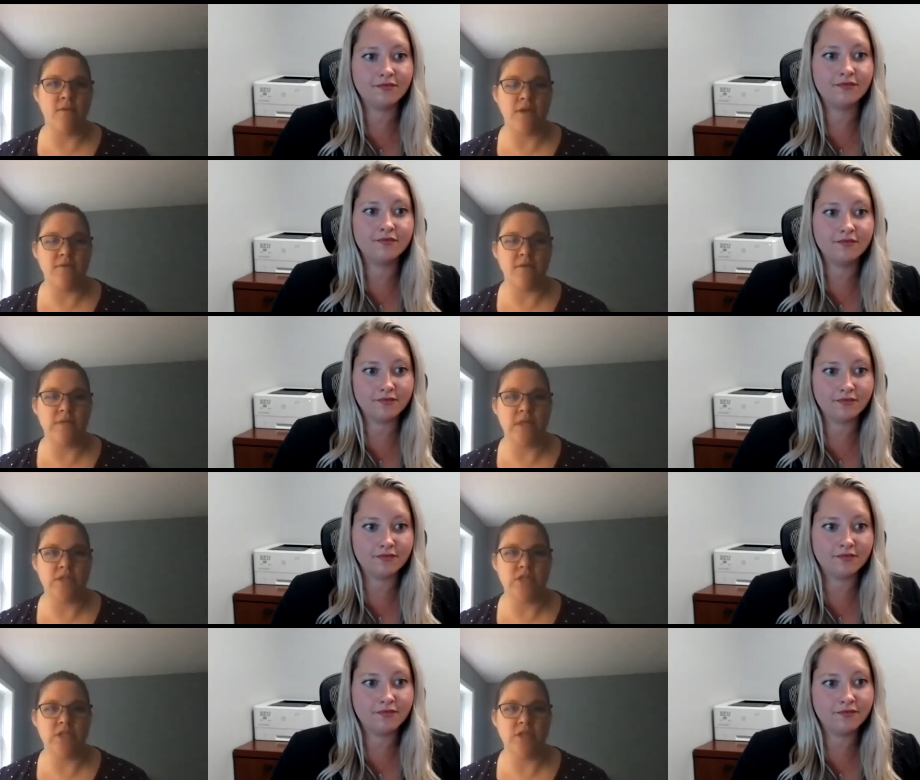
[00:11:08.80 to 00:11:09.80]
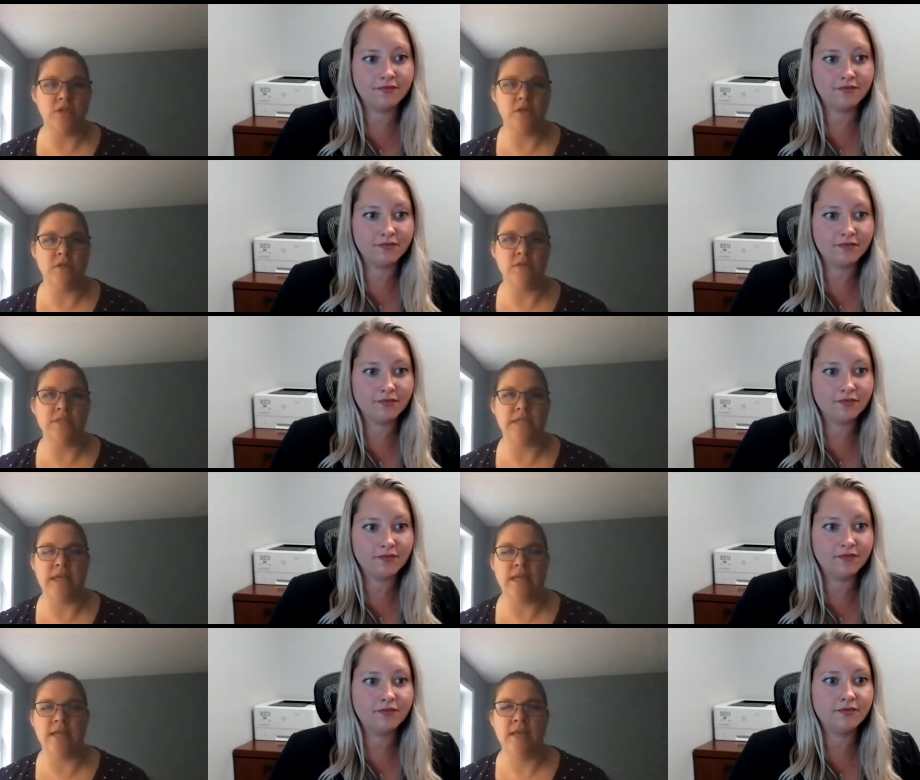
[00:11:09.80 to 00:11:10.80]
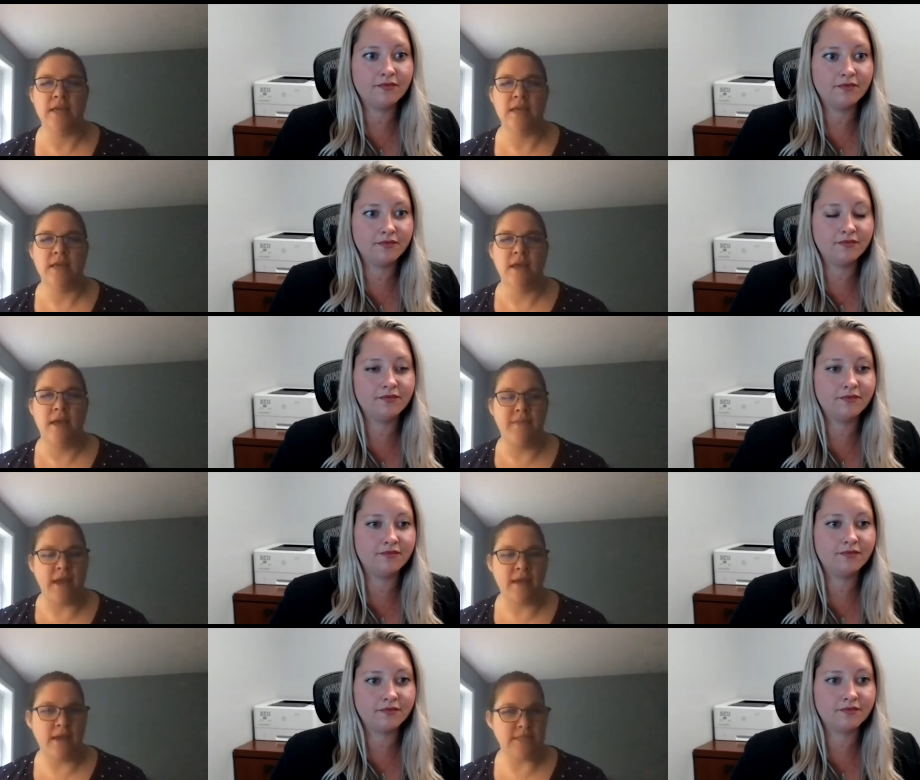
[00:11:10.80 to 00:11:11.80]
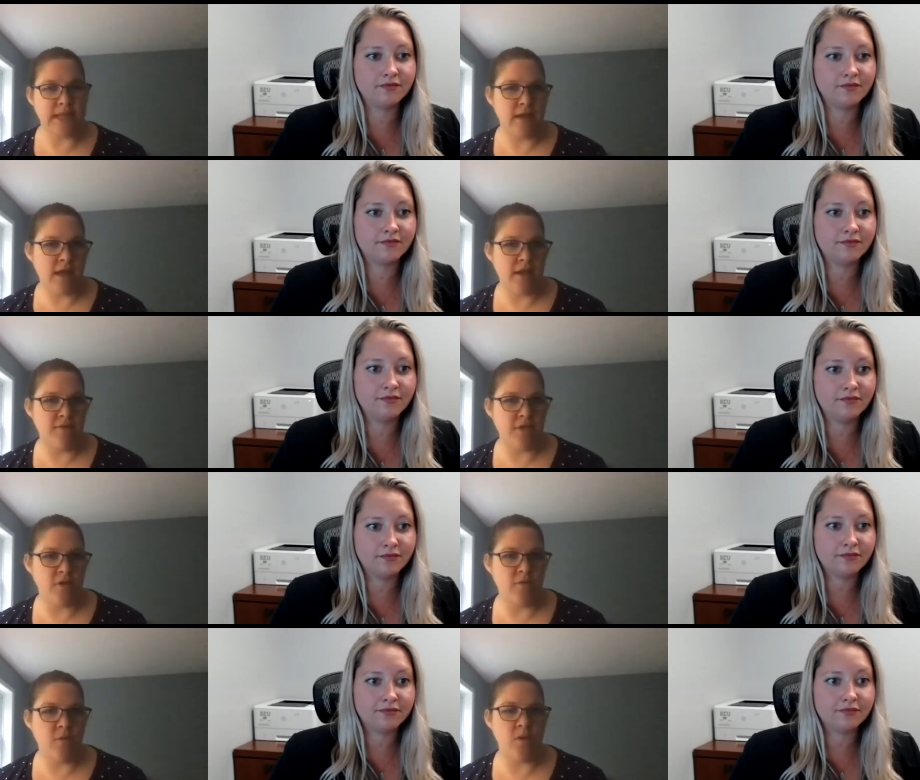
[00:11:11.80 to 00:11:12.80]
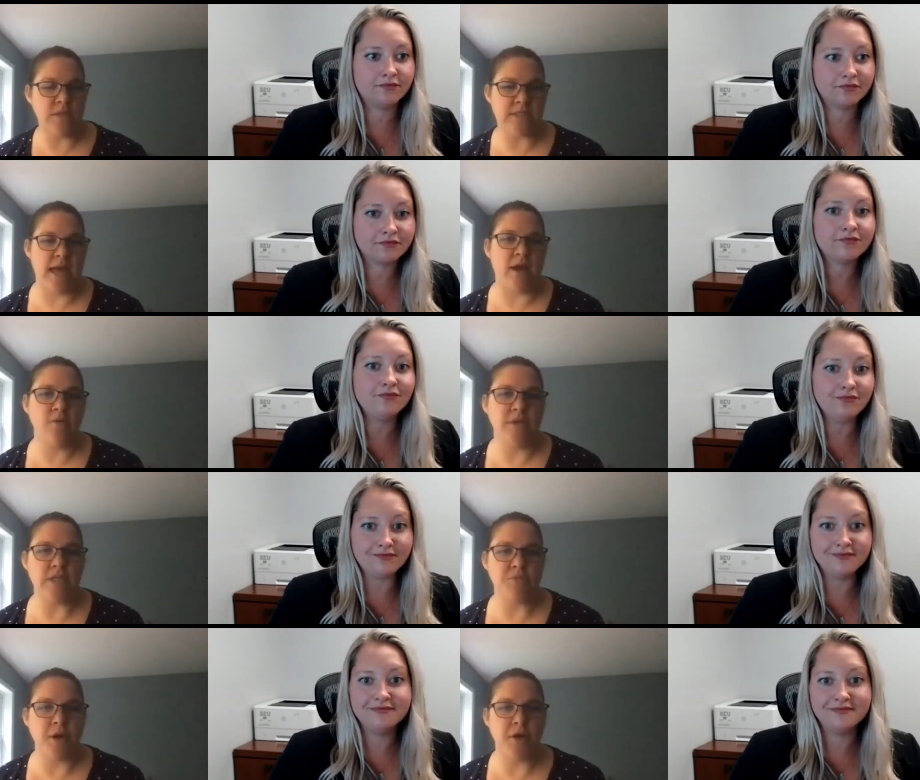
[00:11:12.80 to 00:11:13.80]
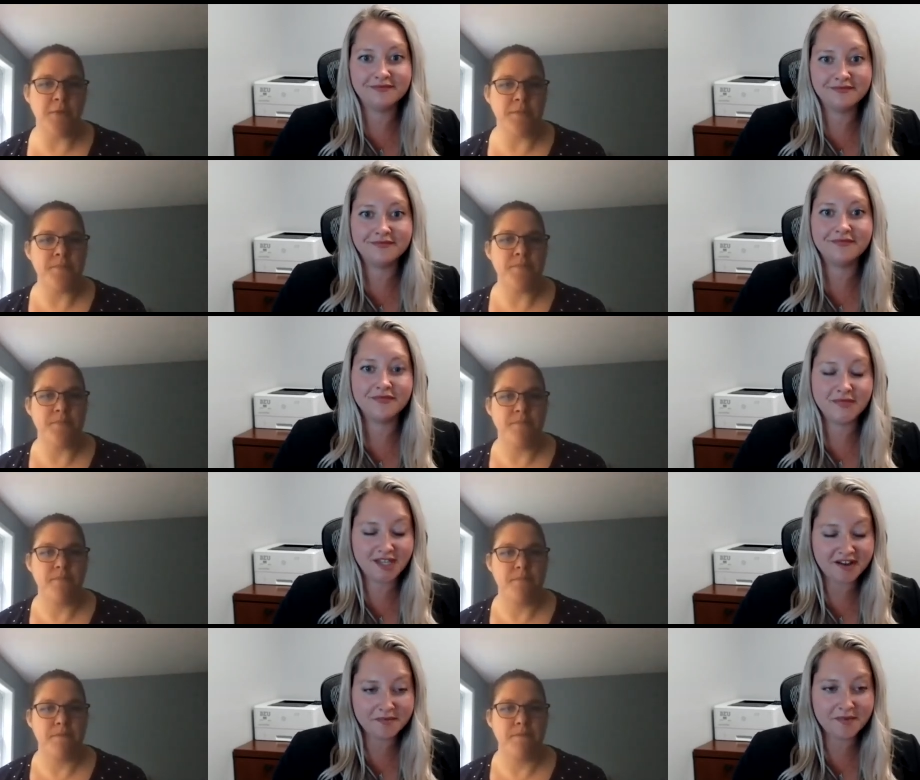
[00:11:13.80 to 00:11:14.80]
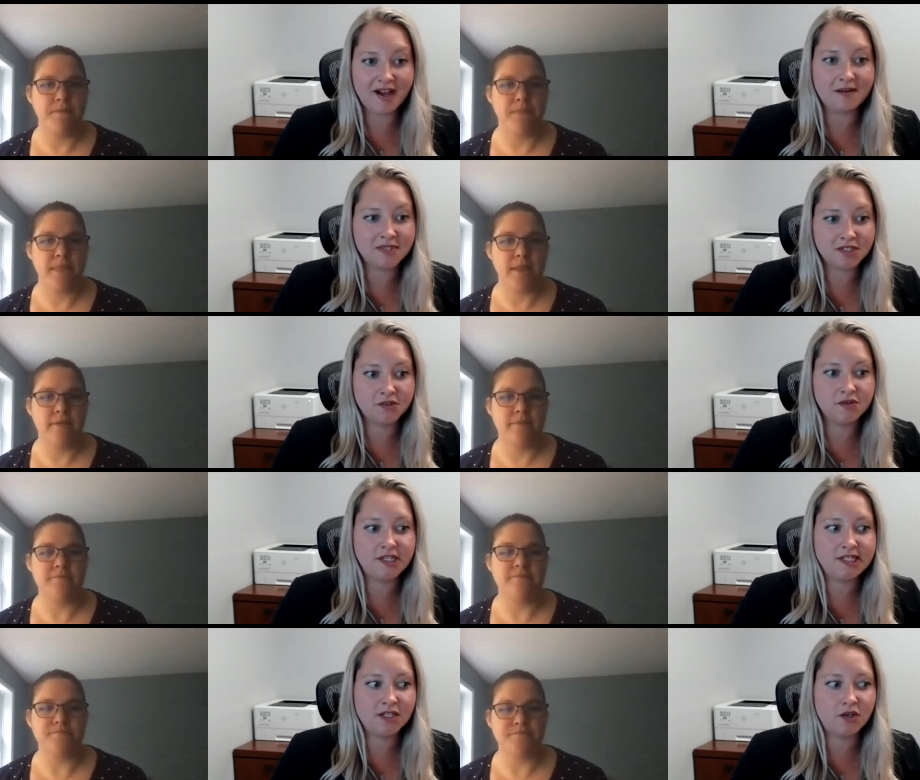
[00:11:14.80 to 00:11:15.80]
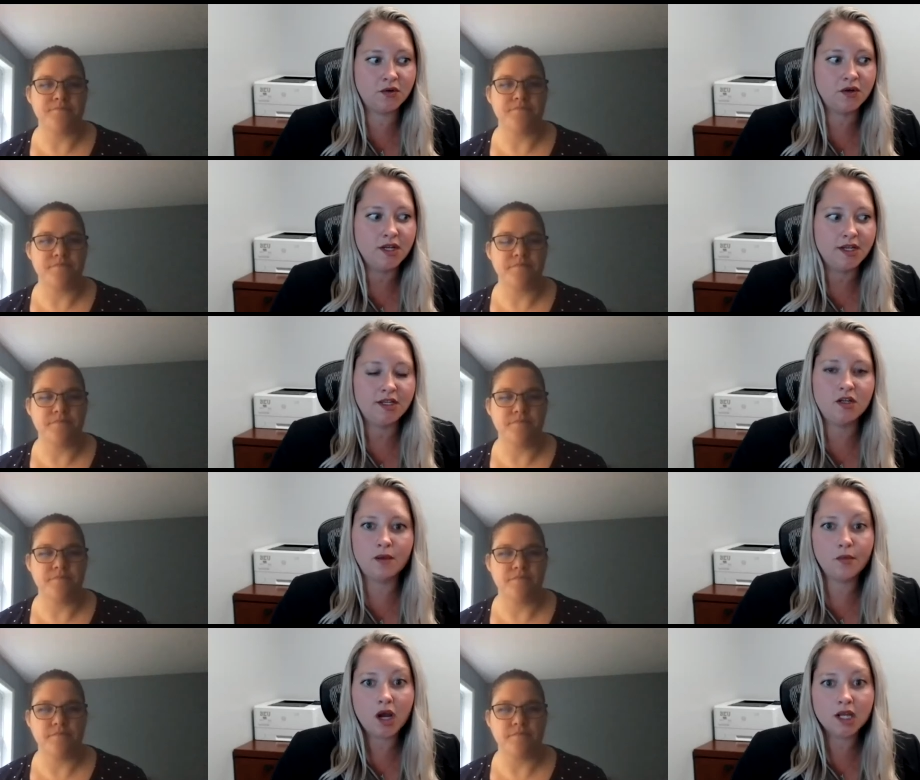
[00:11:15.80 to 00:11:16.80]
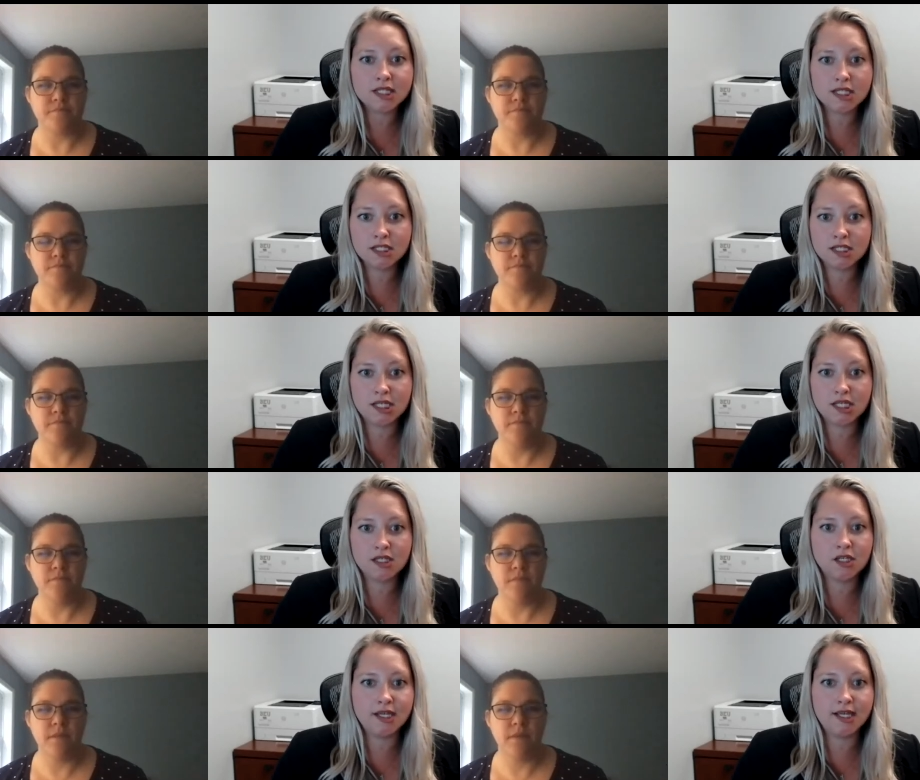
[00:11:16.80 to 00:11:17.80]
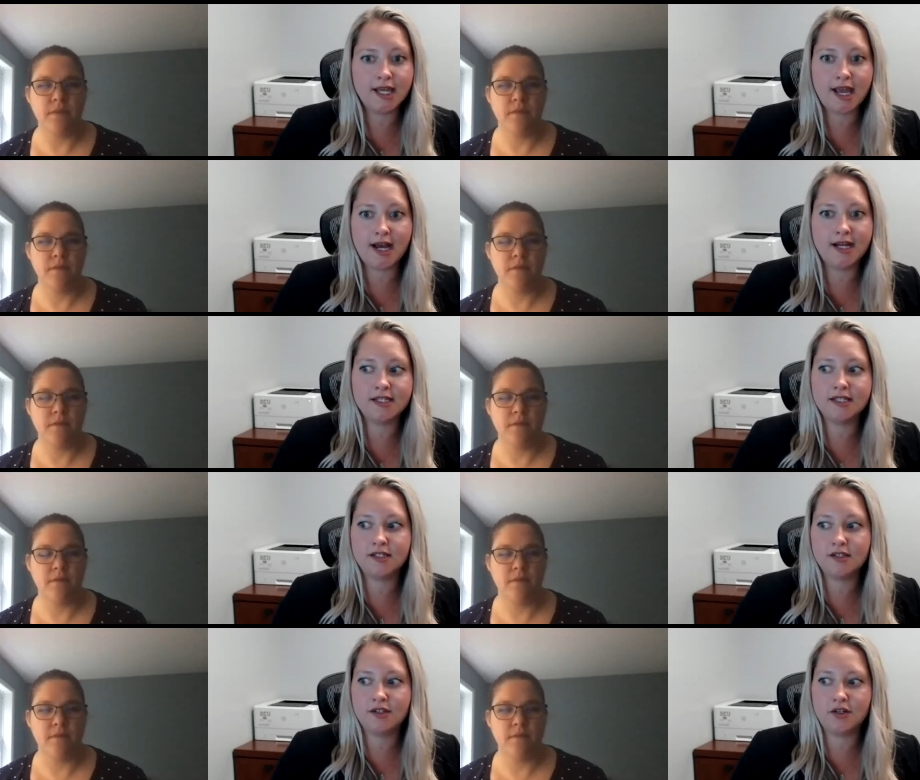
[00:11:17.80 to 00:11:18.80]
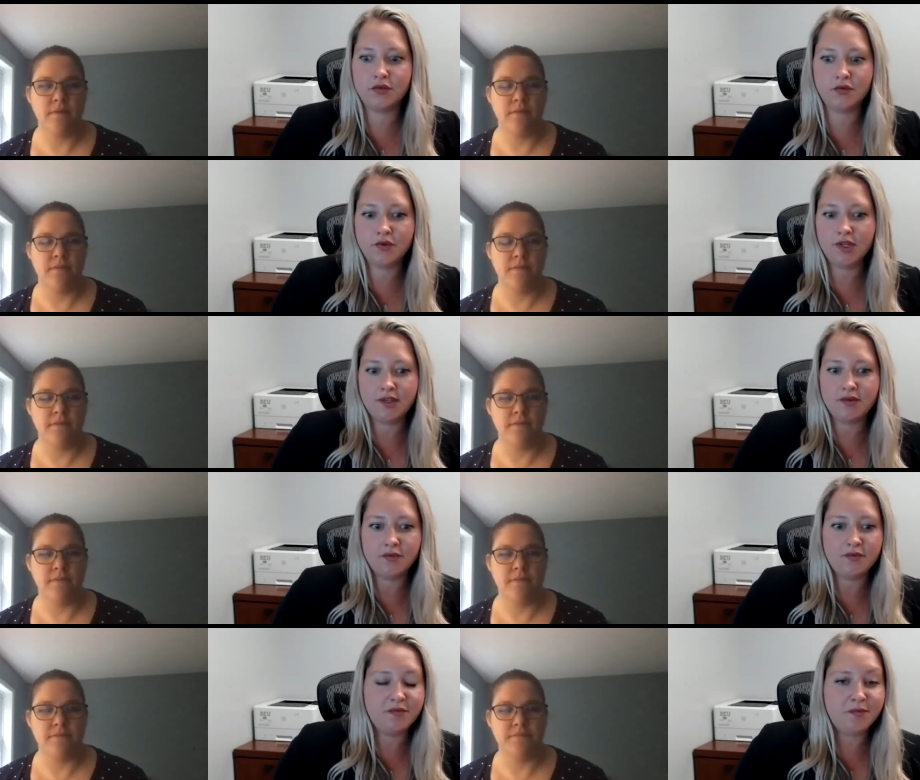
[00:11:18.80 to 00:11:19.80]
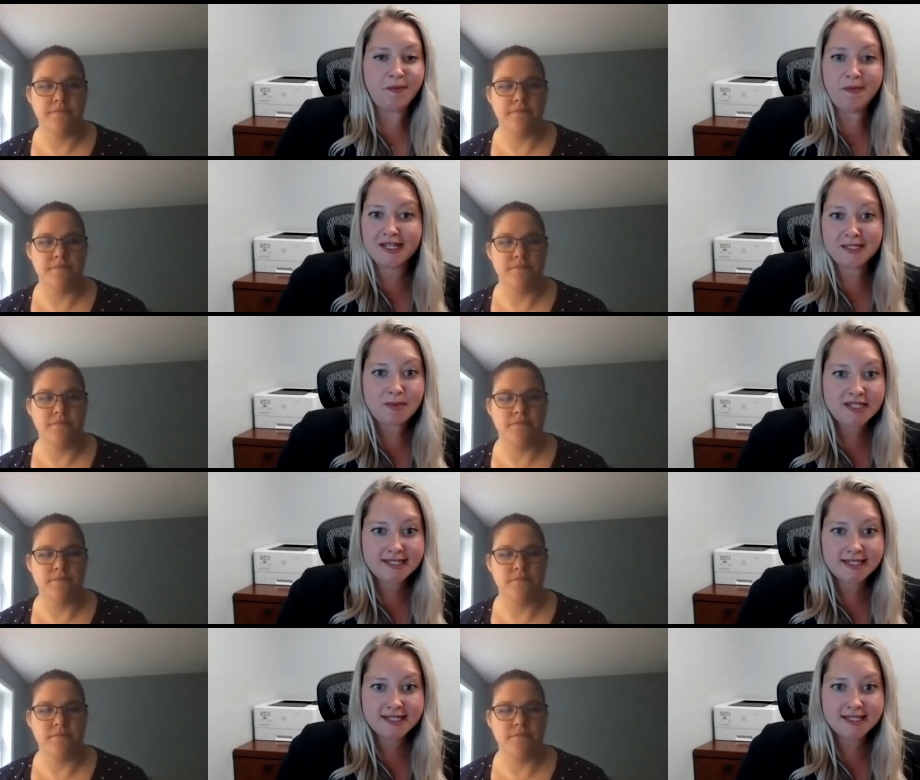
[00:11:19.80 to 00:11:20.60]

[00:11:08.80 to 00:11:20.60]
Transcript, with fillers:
Speaker 1: of those lunch and learns and and that is that kind of your role as the outreach part?
Speaker 2: Yep, absolutely. So, you know, I'm constantly looking at, you know, best